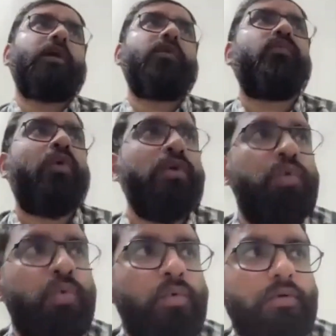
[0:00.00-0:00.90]
want
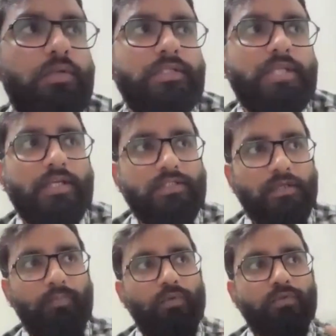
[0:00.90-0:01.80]
to
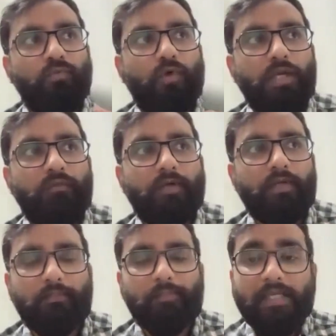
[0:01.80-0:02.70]
juxtapose whatever
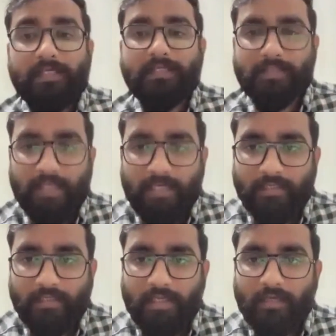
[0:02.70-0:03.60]
the PTC
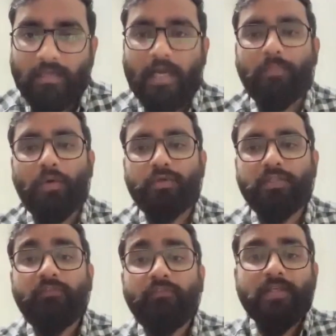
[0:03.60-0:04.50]
said there about
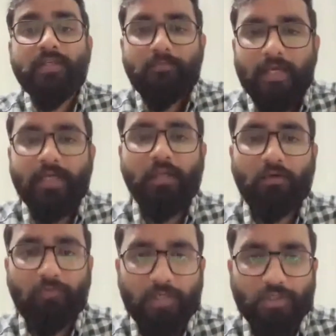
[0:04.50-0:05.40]
the feasibility
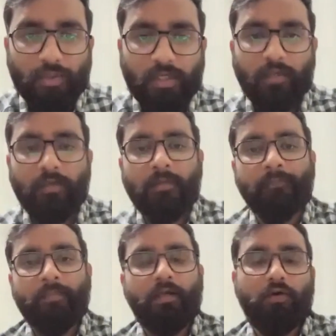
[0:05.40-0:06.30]
of issuing
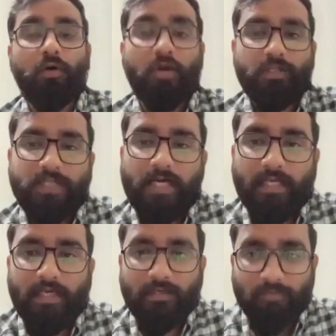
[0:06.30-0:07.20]
or
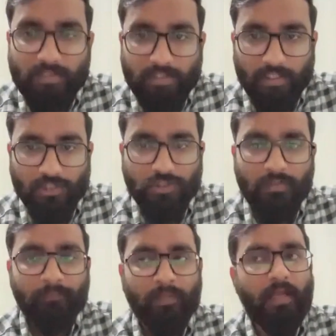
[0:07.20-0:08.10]
starting an
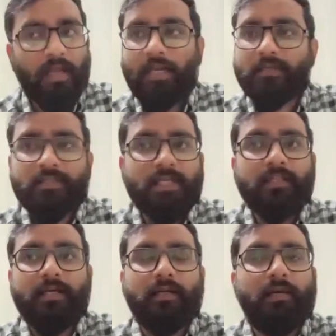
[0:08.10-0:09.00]
investigation. And I'd say
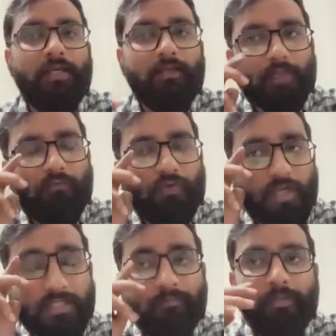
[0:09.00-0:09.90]
that, I mean, for
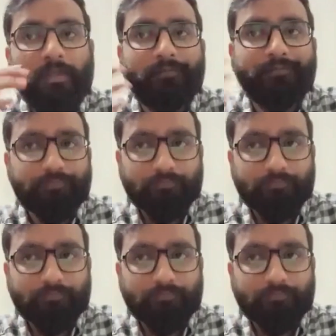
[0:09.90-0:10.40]
example,